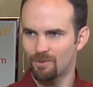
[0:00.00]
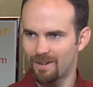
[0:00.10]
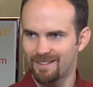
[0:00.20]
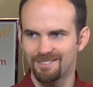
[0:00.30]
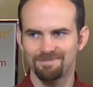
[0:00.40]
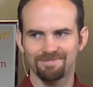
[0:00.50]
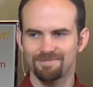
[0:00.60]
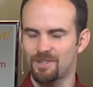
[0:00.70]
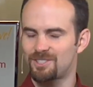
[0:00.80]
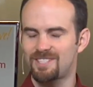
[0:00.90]
Right.
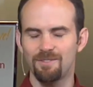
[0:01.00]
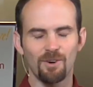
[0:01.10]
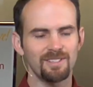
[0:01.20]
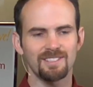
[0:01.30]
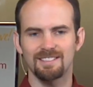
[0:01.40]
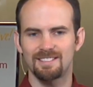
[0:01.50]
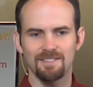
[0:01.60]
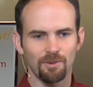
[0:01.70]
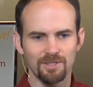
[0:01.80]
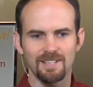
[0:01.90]
Well,
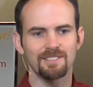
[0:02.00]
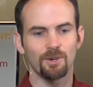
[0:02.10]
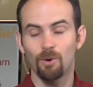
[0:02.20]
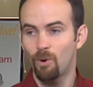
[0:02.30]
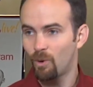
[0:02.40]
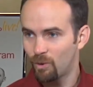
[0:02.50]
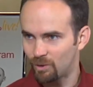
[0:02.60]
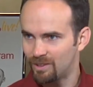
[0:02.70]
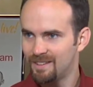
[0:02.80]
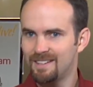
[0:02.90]
C-Voice as a
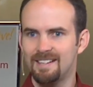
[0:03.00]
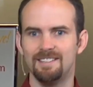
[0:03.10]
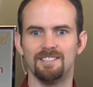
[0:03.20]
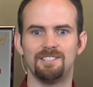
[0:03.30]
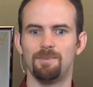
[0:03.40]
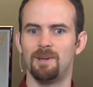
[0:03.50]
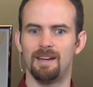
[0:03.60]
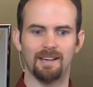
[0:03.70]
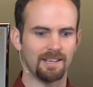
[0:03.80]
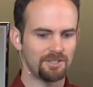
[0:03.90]
whole is
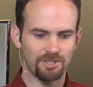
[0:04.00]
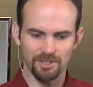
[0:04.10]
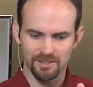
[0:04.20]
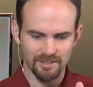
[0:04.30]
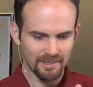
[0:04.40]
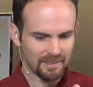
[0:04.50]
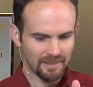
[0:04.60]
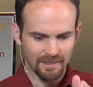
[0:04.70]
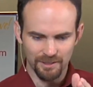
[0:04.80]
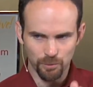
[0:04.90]
intimidating.
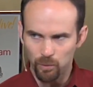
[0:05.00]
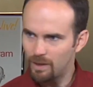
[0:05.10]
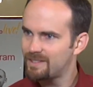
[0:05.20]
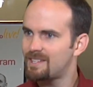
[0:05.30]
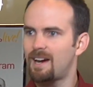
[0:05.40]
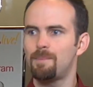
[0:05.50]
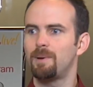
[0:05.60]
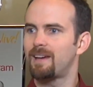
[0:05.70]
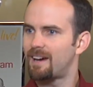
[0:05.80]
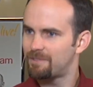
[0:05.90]
It's one
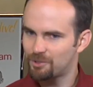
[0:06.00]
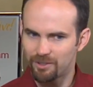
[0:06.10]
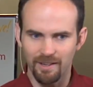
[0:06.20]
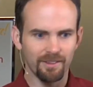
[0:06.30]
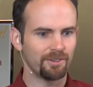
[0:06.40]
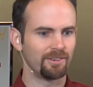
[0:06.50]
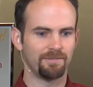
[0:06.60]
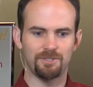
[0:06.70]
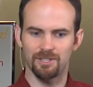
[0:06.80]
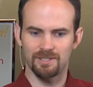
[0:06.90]
topic after another
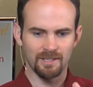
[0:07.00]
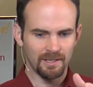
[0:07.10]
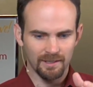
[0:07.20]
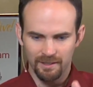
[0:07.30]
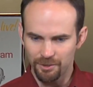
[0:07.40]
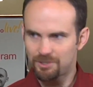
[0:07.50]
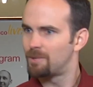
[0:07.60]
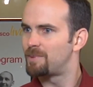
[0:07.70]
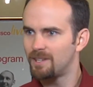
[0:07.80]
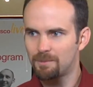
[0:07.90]
of just, here's
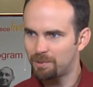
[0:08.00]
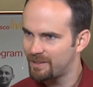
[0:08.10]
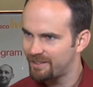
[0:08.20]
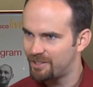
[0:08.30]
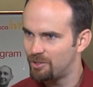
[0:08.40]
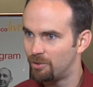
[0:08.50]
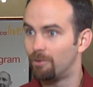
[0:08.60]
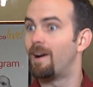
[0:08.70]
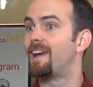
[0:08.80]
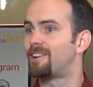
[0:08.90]
something completely new
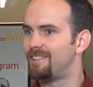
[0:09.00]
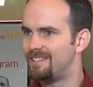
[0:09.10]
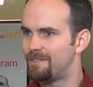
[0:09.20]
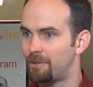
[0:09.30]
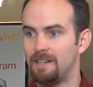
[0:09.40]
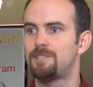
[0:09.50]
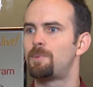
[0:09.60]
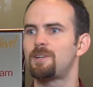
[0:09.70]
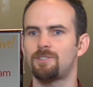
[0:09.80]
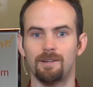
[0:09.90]
and radically different,
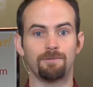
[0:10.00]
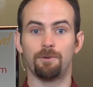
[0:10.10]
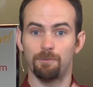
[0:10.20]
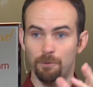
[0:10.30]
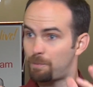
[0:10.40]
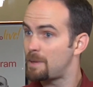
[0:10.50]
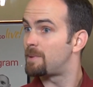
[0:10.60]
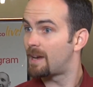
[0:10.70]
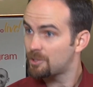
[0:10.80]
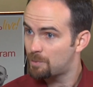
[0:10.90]
especially for
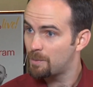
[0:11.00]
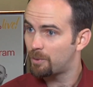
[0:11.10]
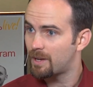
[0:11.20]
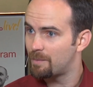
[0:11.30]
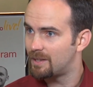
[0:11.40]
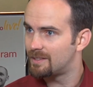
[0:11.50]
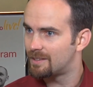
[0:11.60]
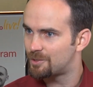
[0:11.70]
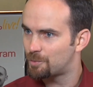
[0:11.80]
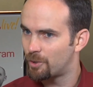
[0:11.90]
PBX people coming
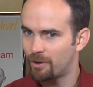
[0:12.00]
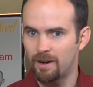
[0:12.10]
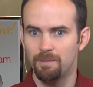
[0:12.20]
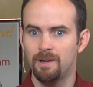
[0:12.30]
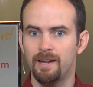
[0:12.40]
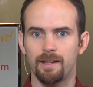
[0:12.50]
into this program.